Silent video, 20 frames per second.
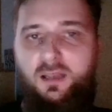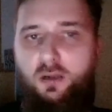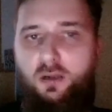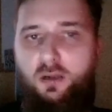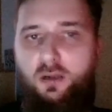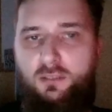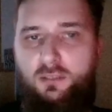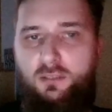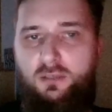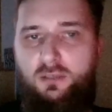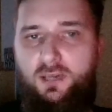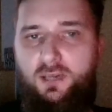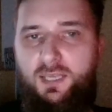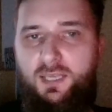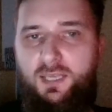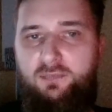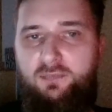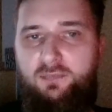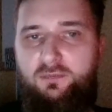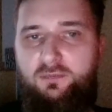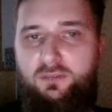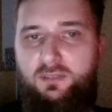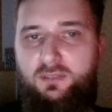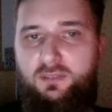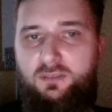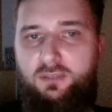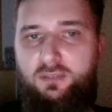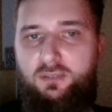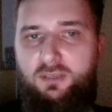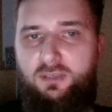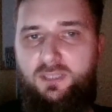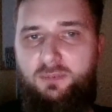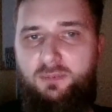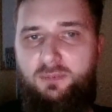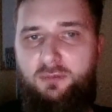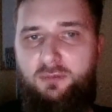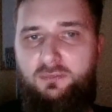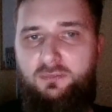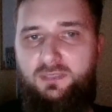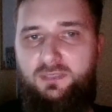Also, I have talked
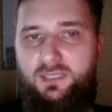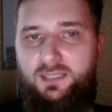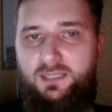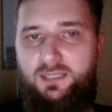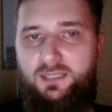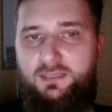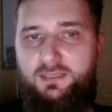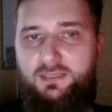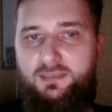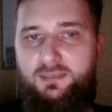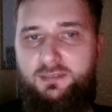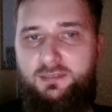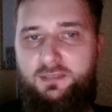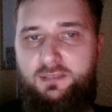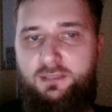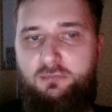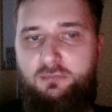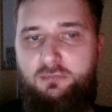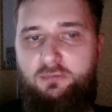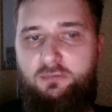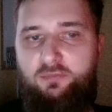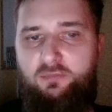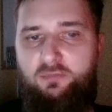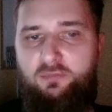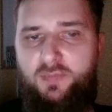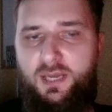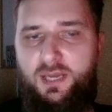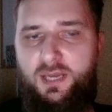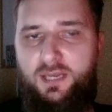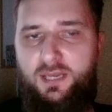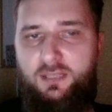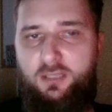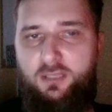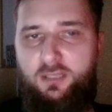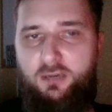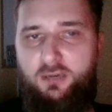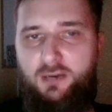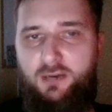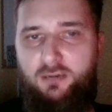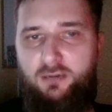about this with my
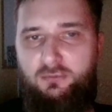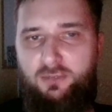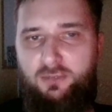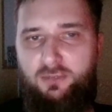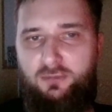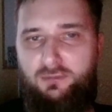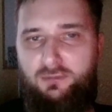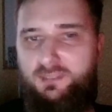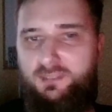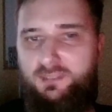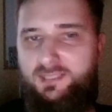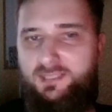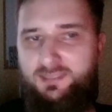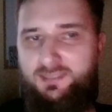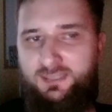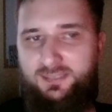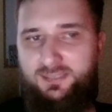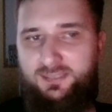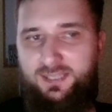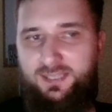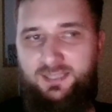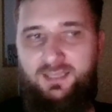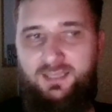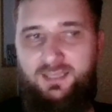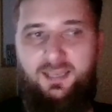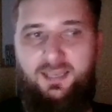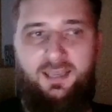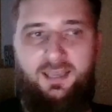co-author yesterday,